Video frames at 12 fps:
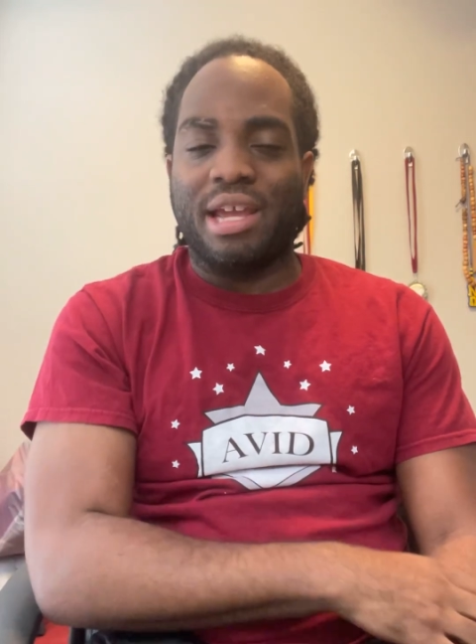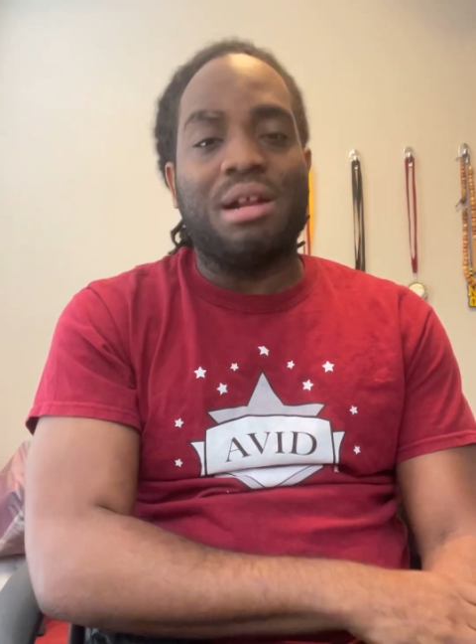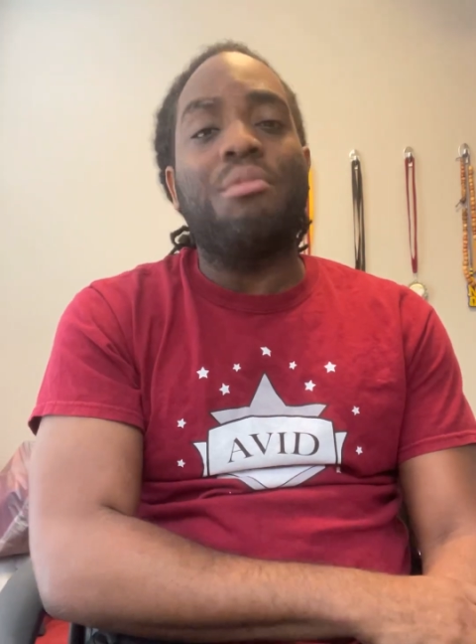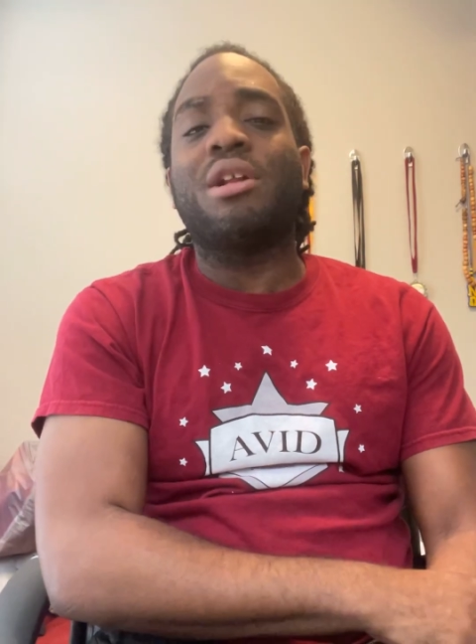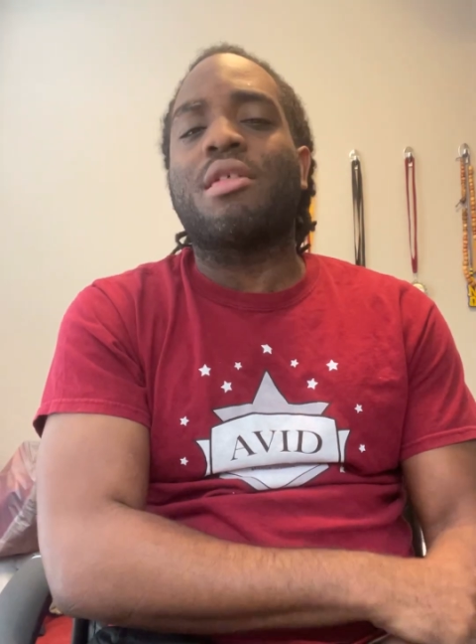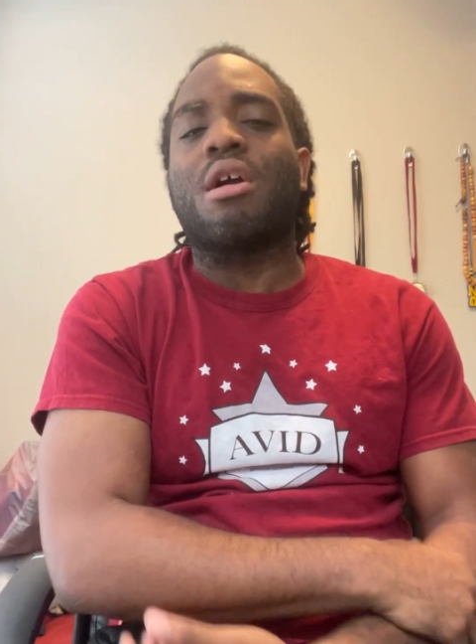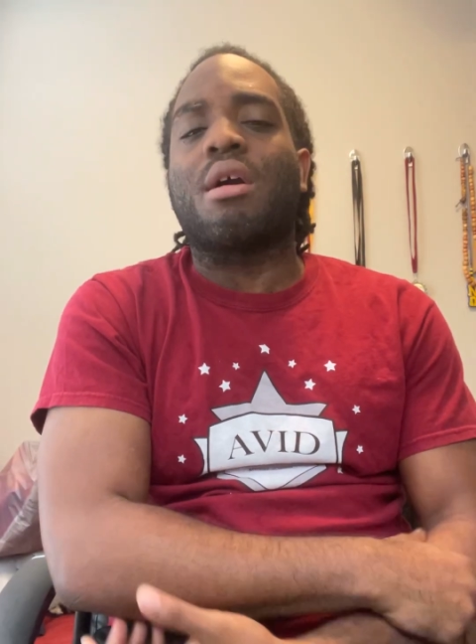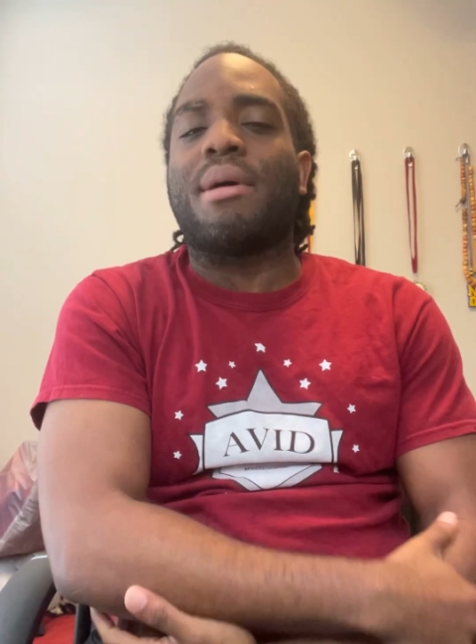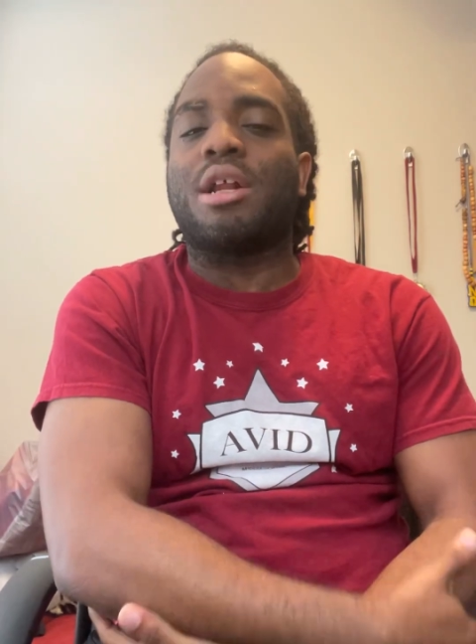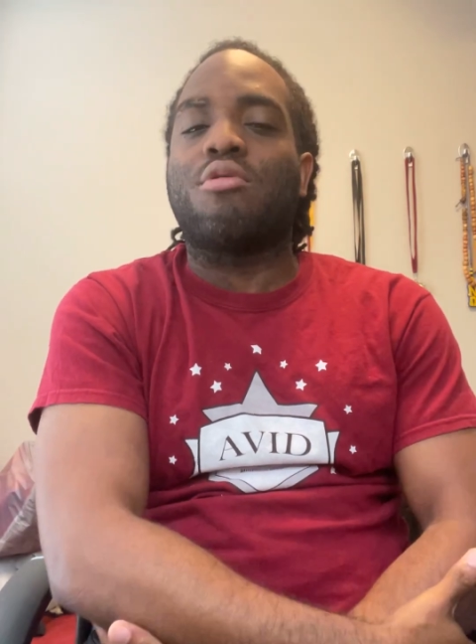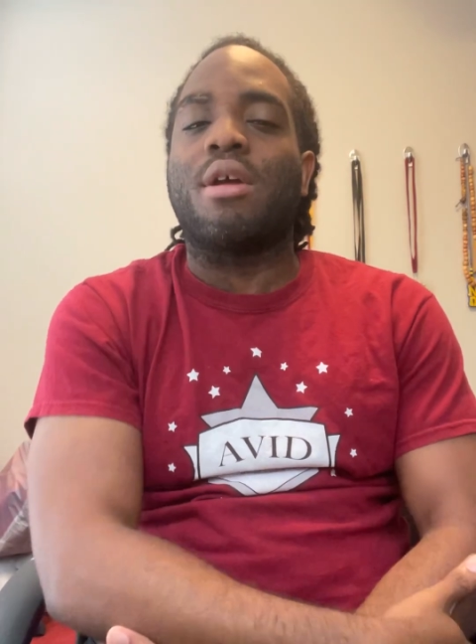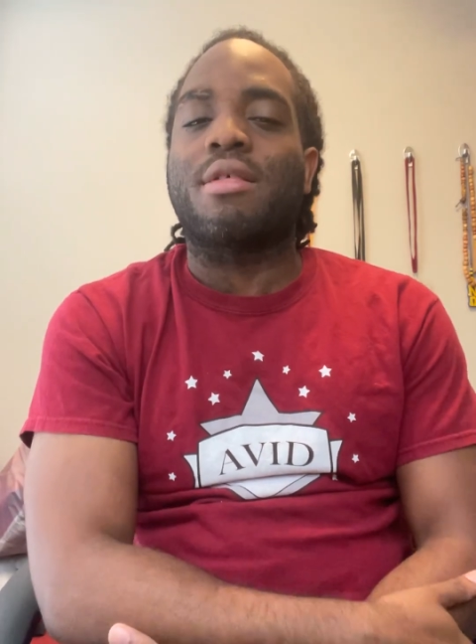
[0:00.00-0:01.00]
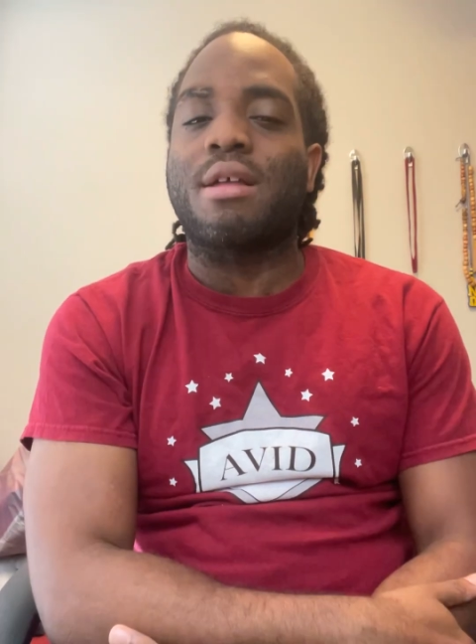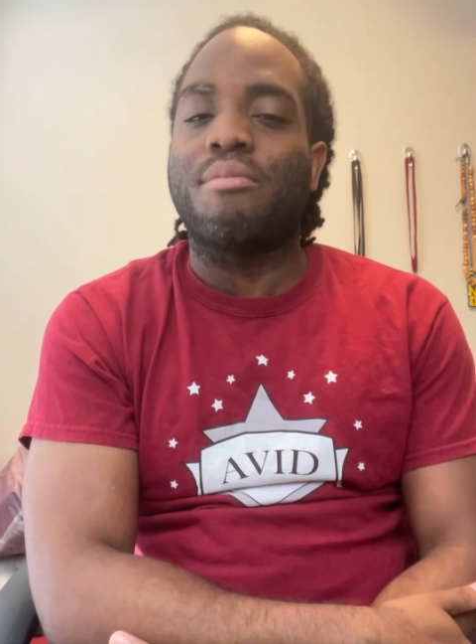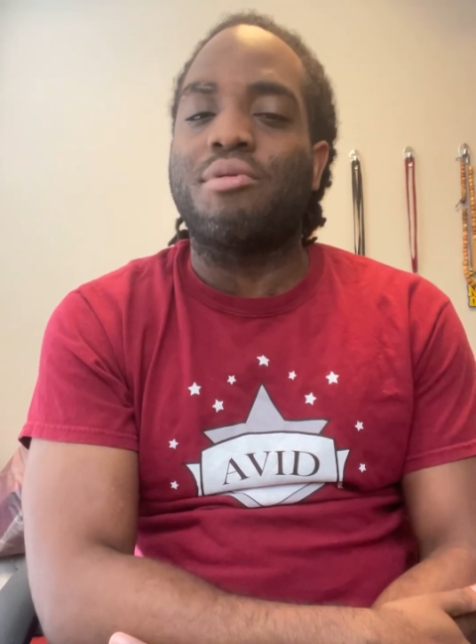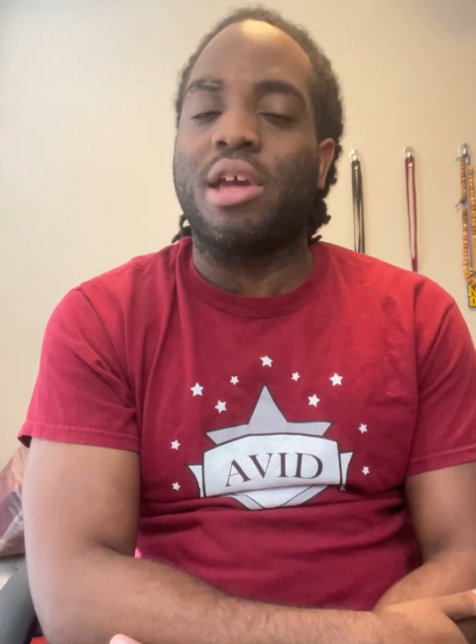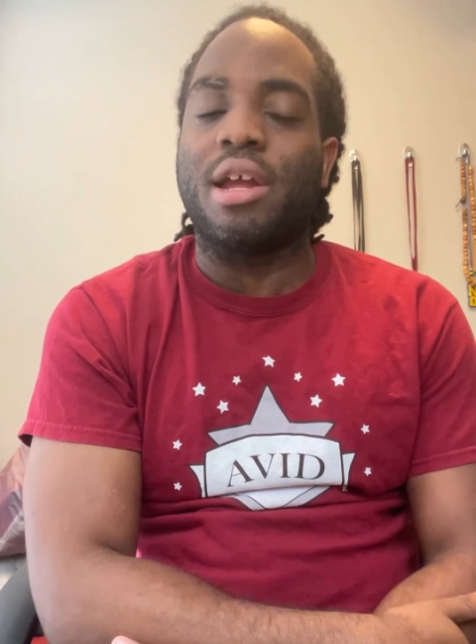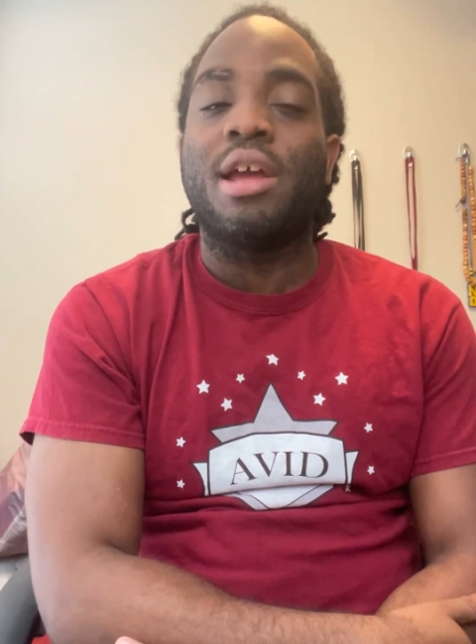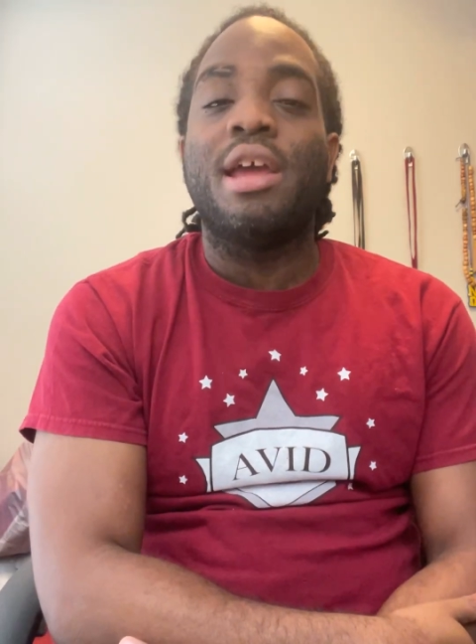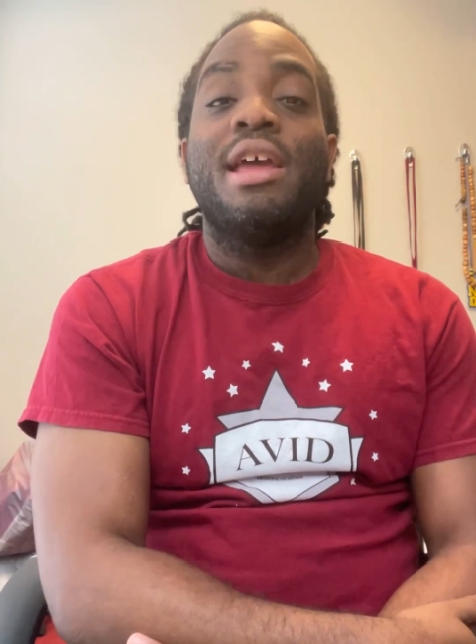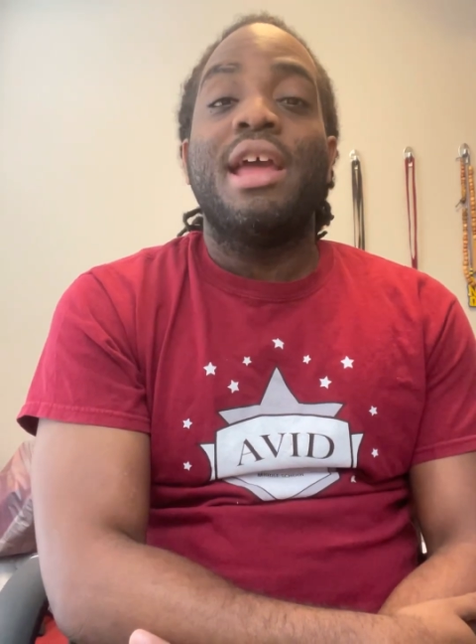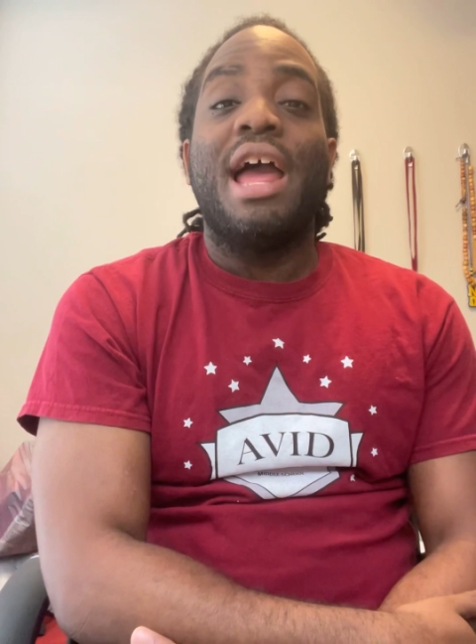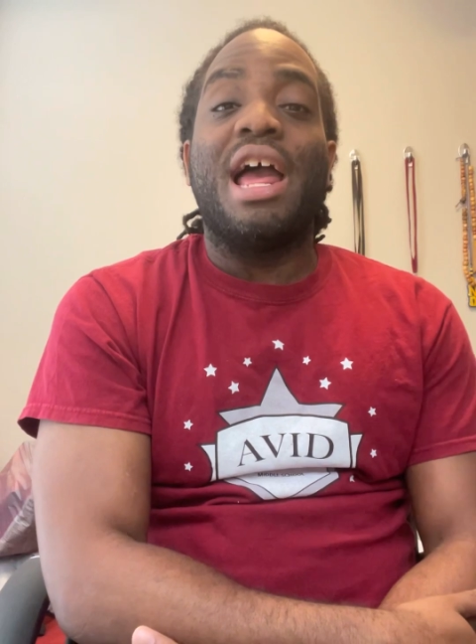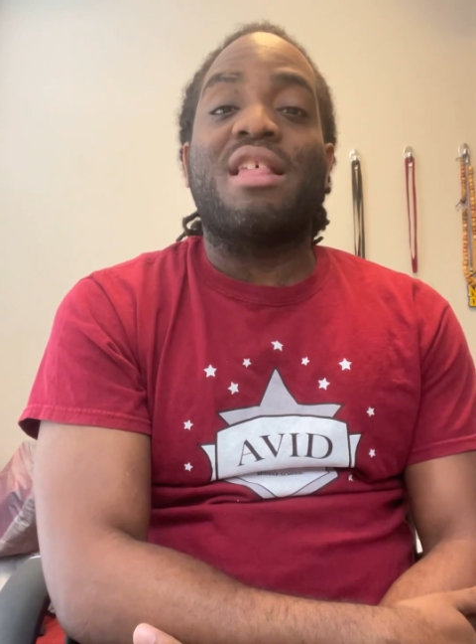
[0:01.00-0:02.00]
And I want to talk about a quick subject
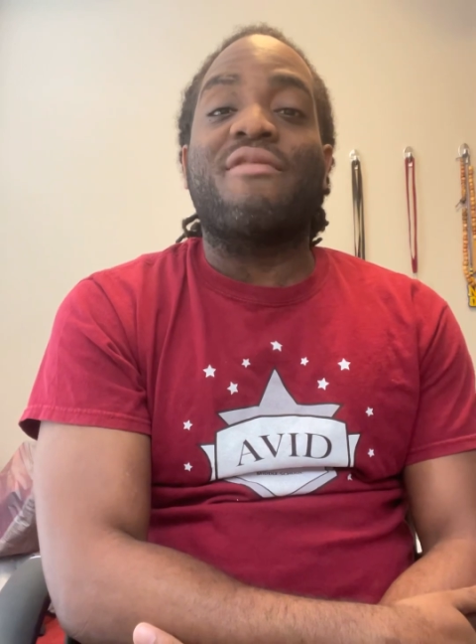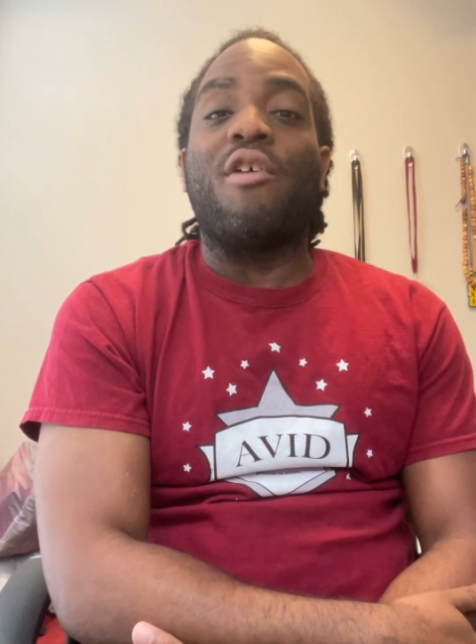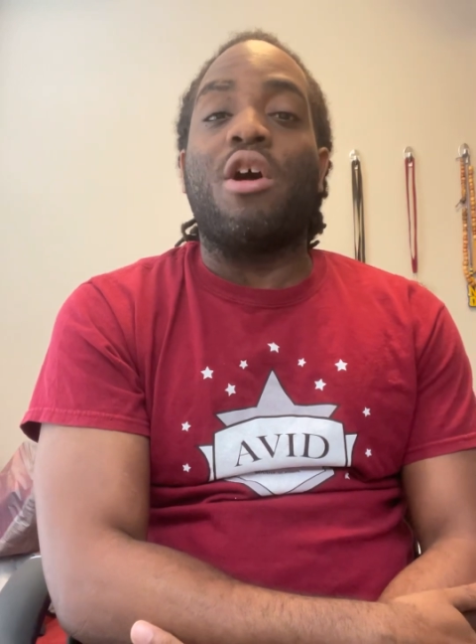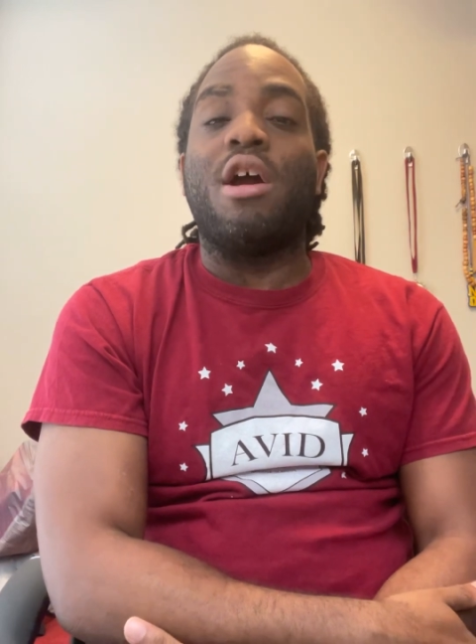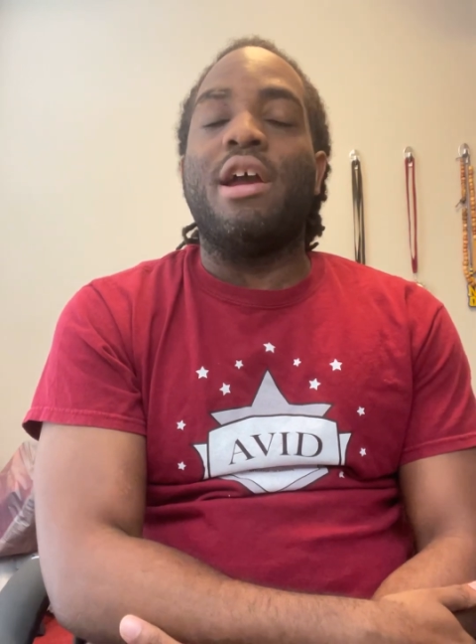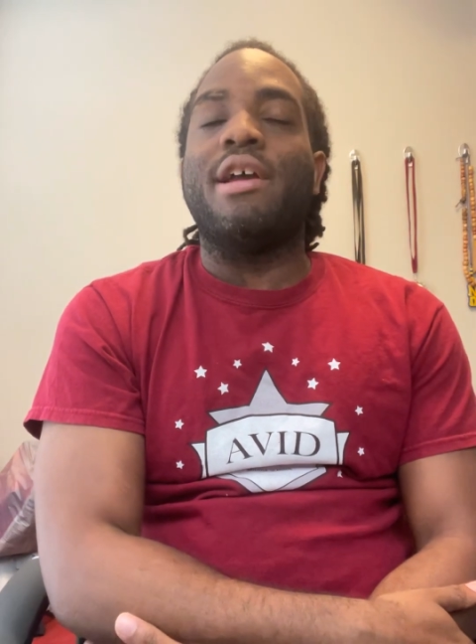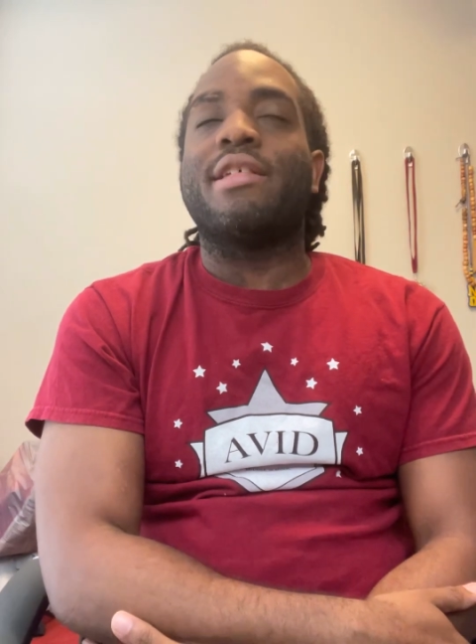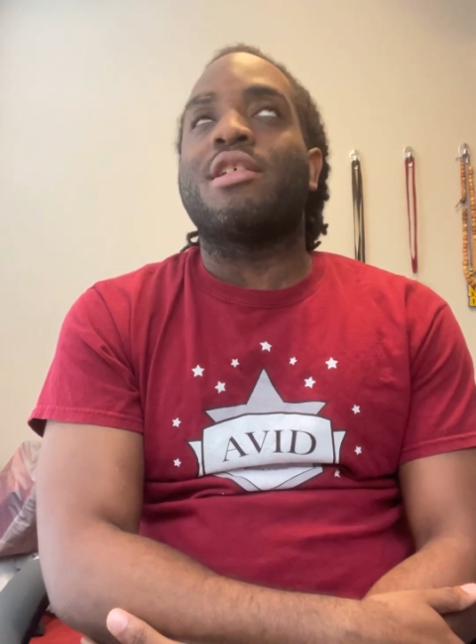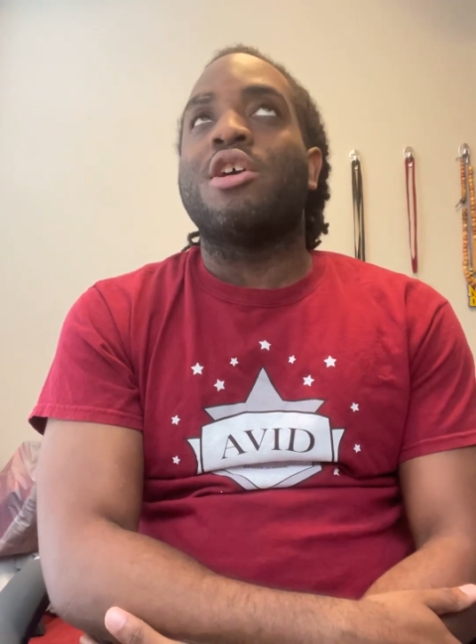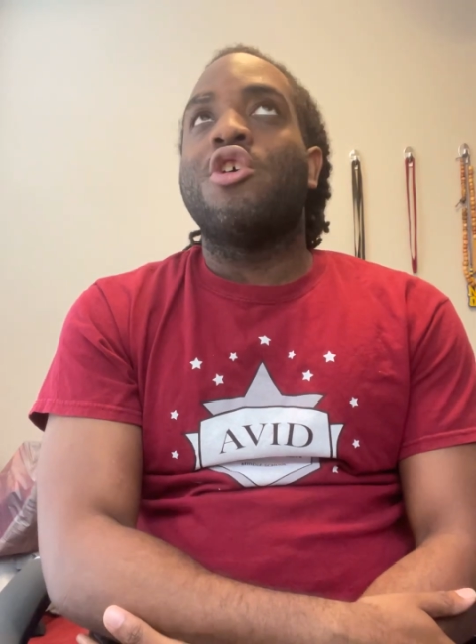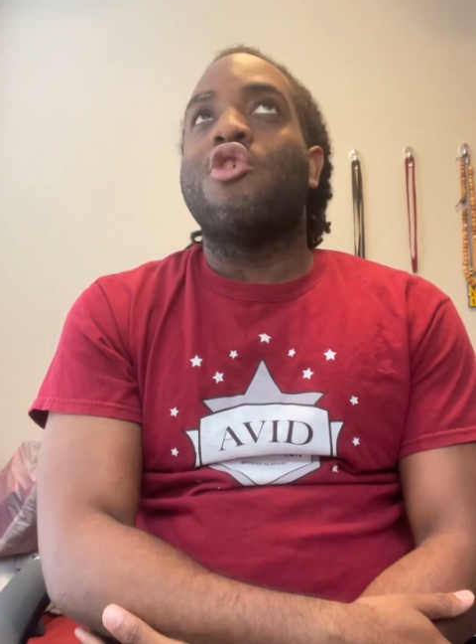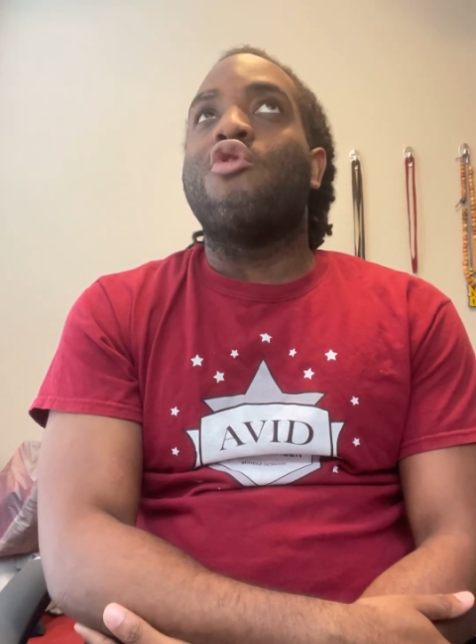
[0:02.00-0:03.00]
as far as